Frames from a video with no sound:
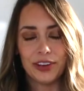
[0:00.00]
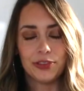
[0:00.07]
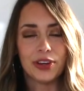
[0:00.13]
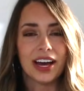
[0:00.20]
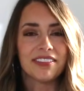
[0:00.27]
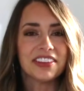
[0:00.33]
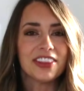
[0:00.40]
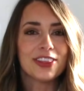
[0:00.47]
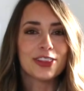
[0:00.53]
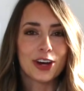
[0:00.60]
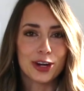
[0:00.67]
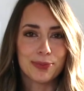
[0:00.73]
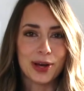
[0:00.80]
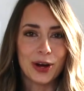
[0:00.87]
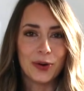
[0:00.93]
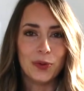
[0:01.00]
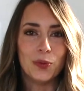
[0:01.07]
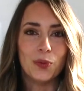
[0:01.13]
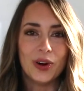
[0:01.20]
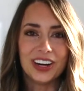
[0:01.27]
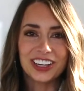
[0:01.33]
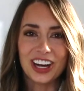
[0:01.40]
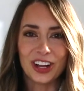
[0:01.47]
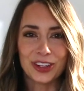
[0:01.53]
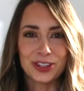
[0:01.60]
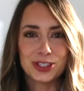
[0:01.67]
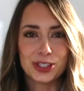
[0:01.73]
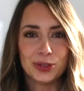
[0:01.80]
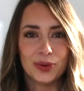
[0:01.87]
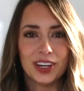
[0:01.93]
if you haven't thought about what
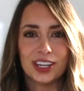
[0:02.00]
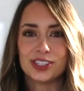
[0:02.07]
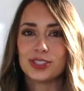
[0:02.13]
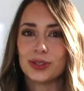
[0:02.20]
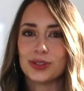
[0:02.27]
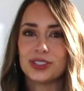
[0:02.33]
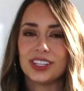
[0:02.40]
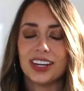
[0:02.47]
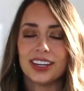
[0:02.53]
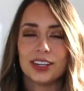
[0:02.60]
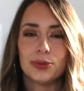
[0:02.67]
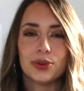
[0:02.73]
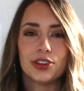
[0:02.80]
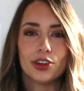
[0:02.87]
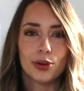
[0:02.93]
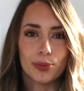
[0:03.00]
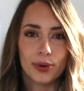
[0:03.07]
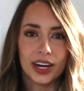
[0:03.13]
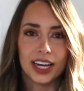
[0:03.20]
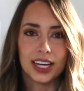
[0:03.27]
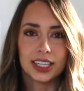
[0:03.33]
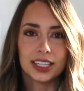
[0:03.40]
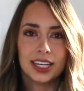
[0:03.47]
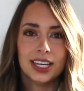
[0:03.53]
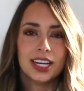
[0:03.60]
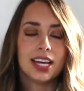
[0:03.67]
colors you want associated with your brand,